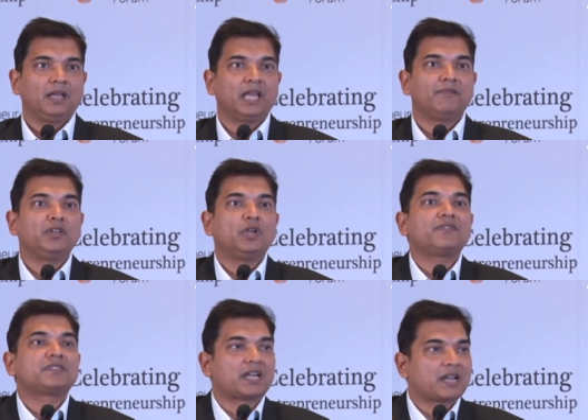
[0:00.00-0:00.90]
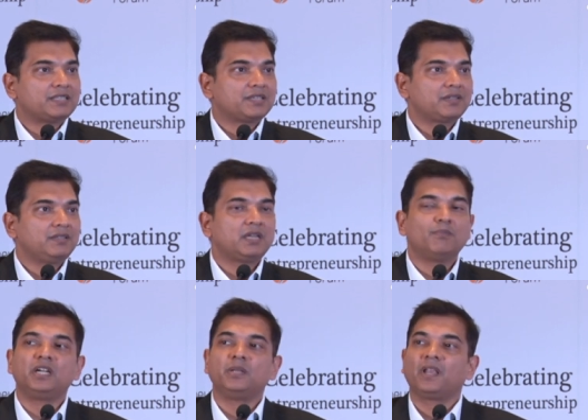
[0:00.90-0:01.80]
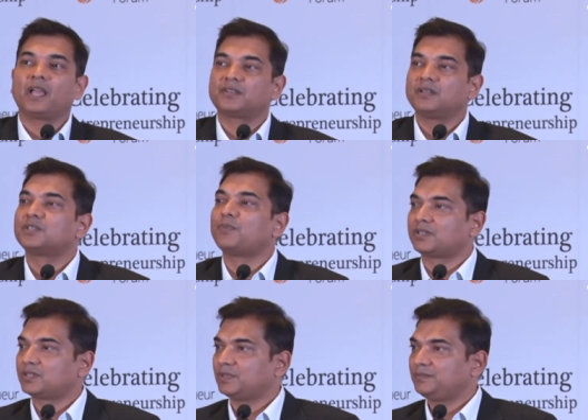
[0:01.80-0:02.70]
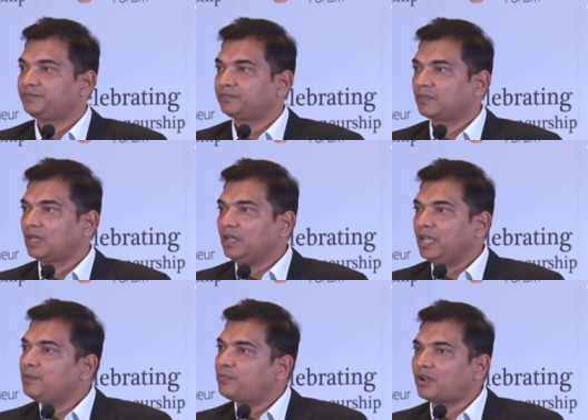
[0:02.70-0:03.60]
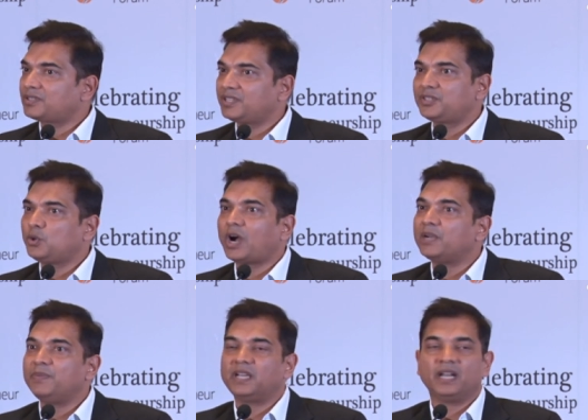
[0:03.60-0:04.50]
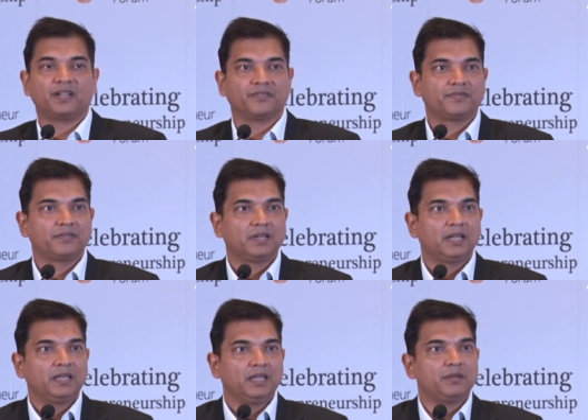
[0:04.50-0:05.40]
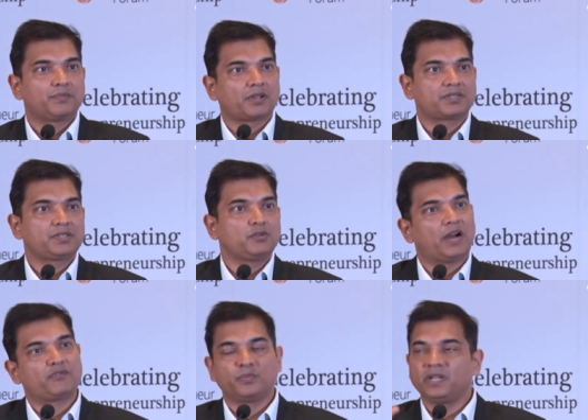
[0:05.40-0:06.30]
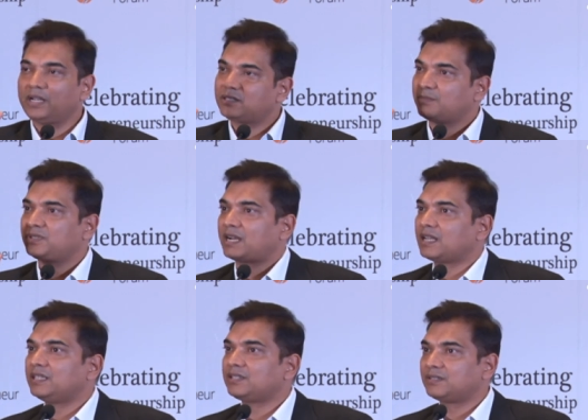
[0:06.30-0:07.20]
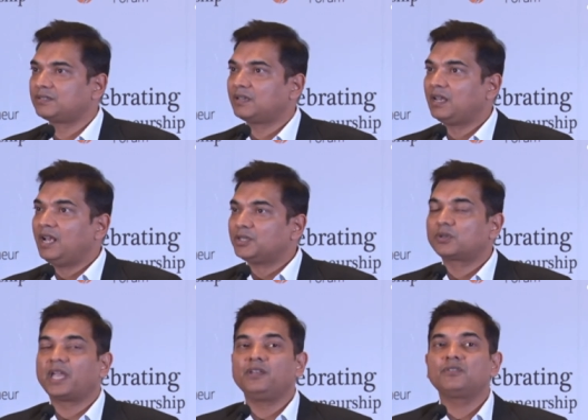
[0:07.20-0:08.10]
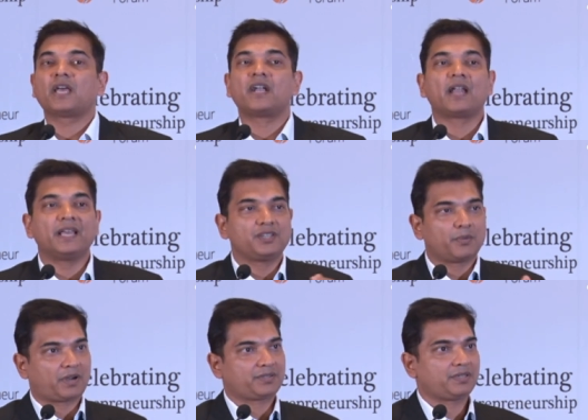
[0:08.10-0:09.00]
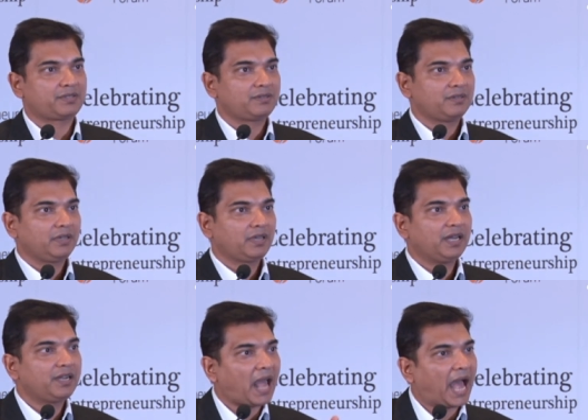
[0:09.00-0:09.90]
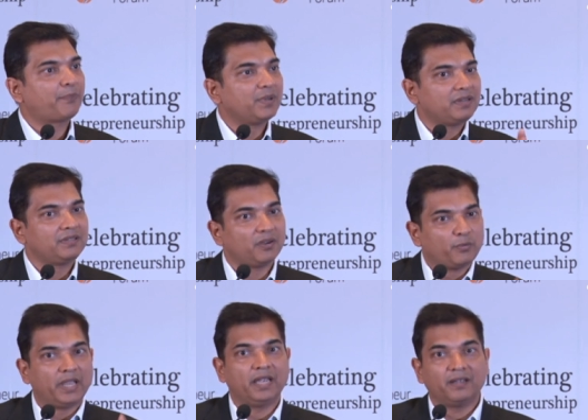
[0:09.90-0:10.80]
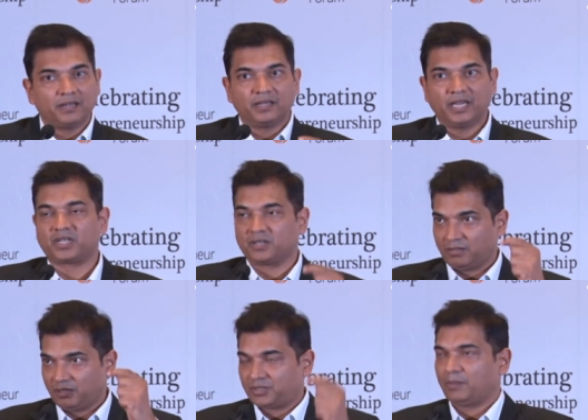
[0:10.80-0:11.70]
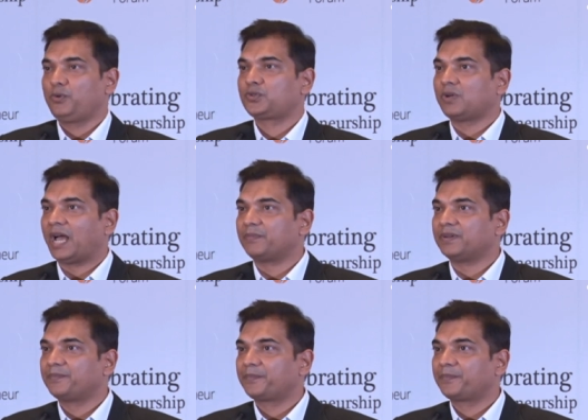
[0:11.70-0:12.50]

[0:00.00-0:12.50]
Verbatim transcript: And when you have standardization, then multiplication is possible. In process, you can't be creative. In process, you have to bring in some standardizations. So can you standardize your process? Can it happen the way it's supposed to happen?